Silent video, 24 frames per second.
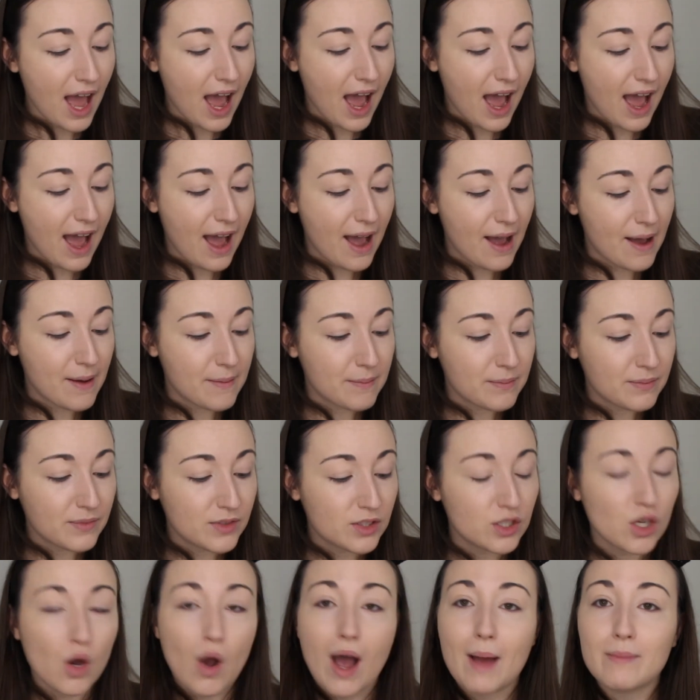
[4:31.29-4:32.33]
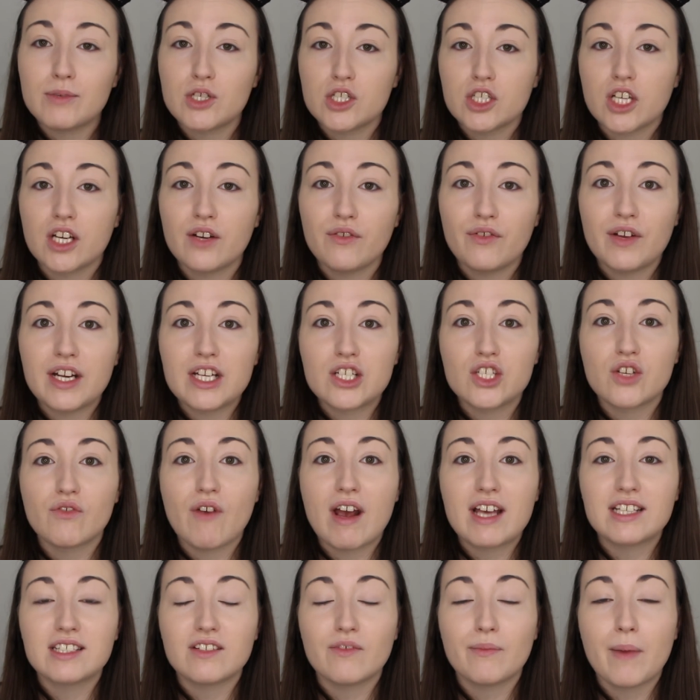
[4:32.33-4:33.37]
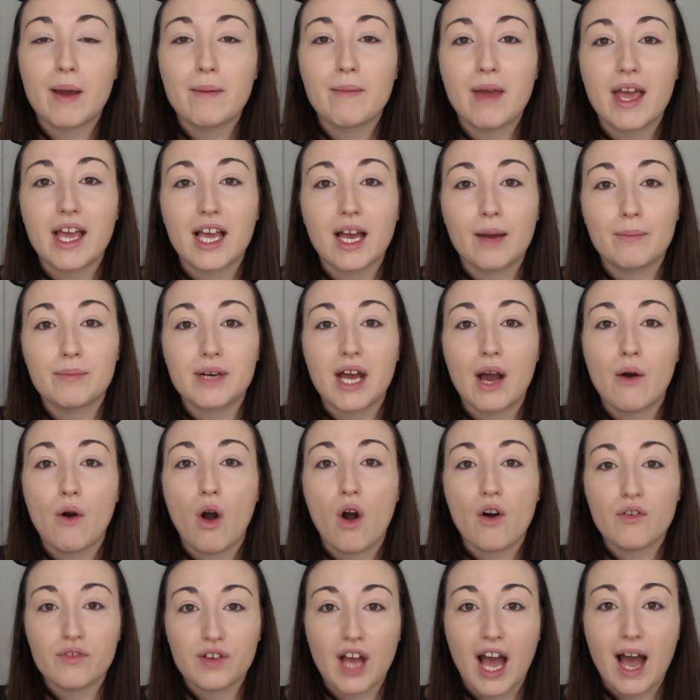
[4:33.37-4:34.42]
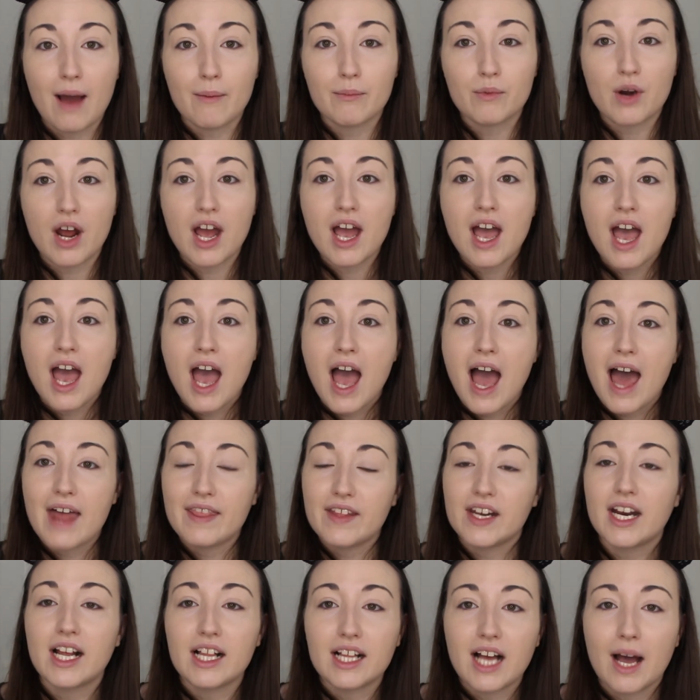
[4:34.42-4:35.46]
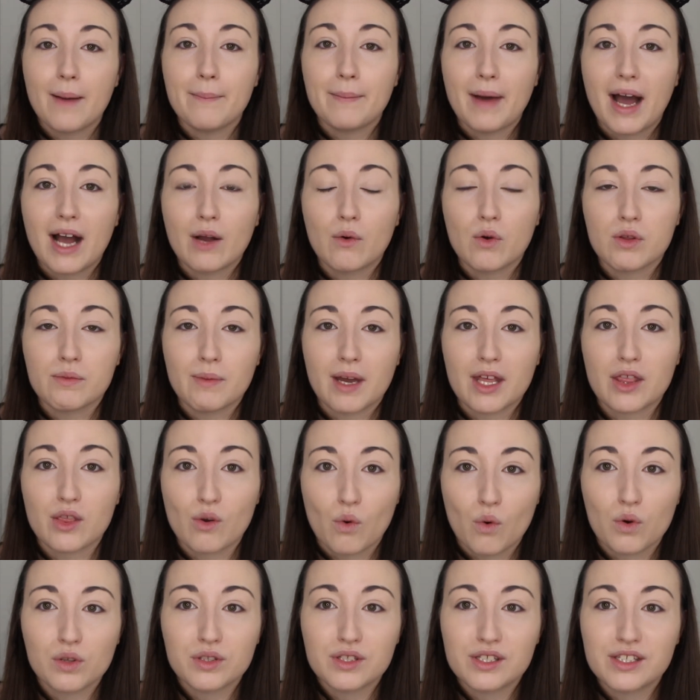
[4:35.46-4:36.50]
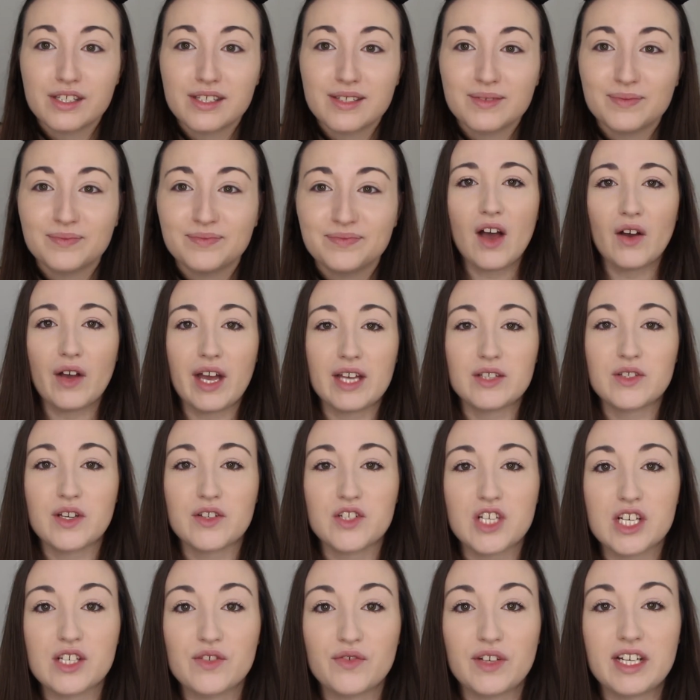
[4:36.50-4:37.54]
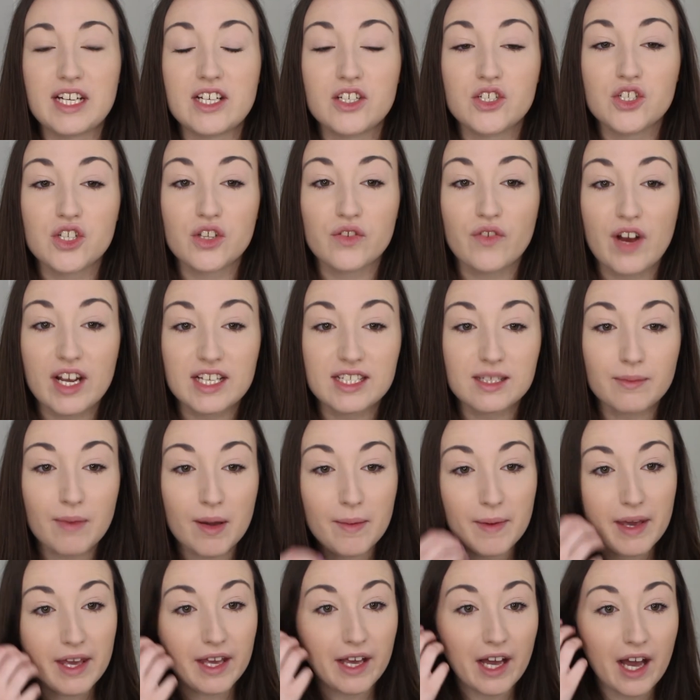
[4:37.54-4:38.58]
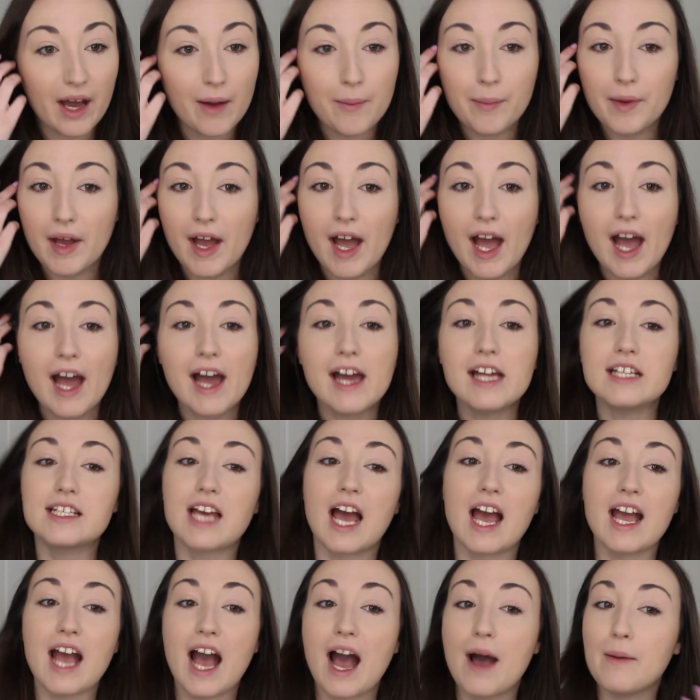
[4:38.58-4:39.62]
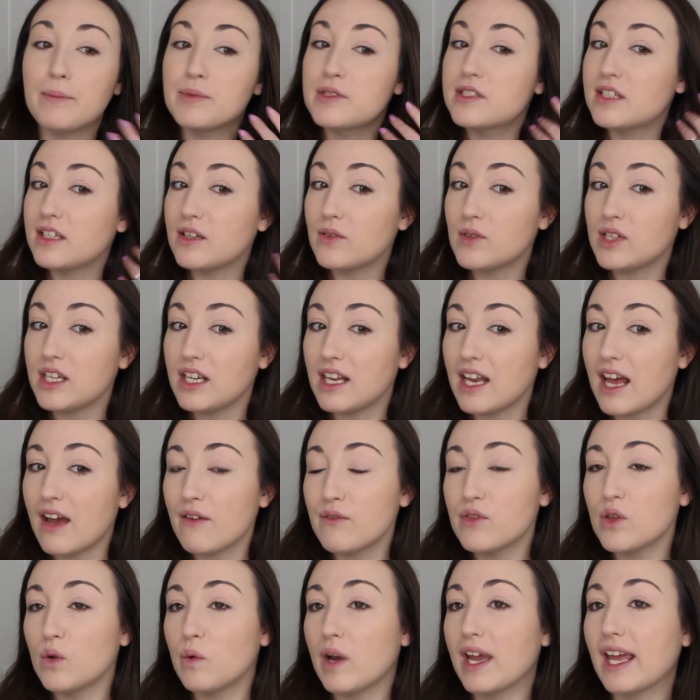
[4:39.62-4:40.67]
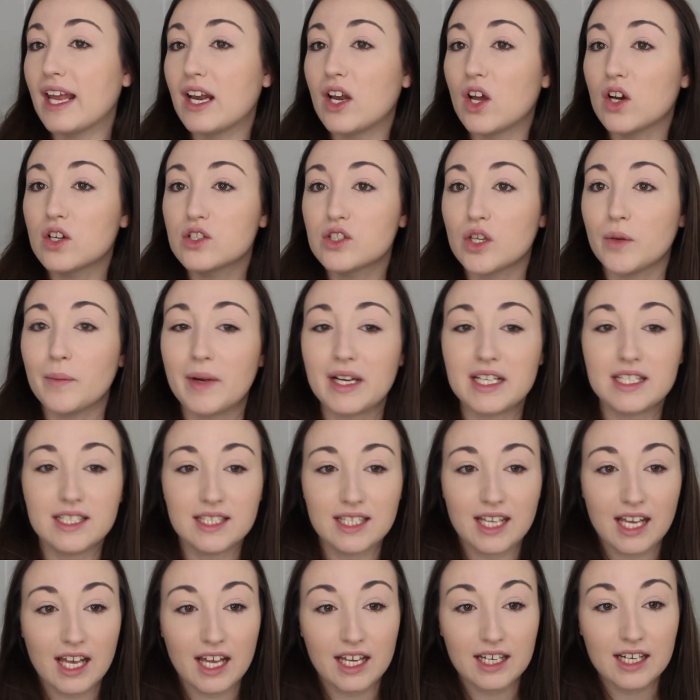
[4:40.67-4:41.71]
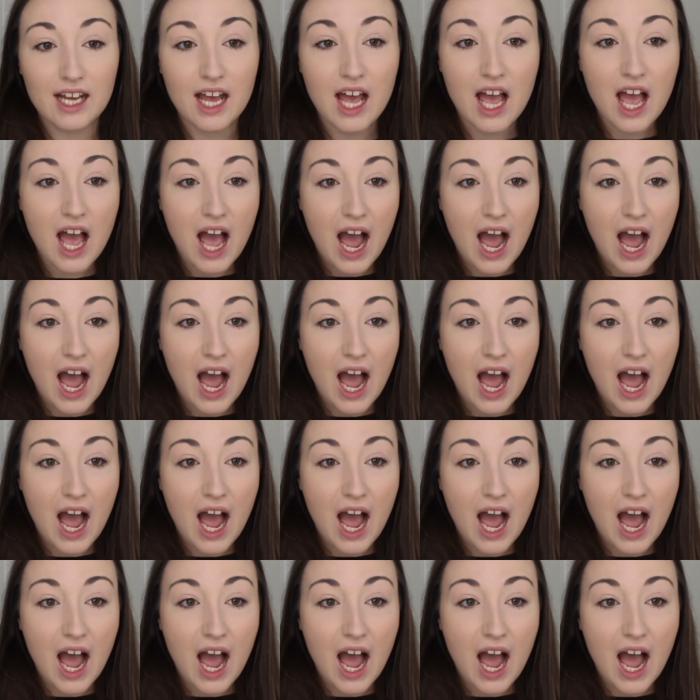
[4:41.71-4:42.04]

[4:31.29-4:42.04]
So I'm just going to finish the rest of my makeup now off camera, and then I'll come back with my thoughts. Okay, so I just finished the rest of my makeup, and I absolutely love the way it looks on my skin.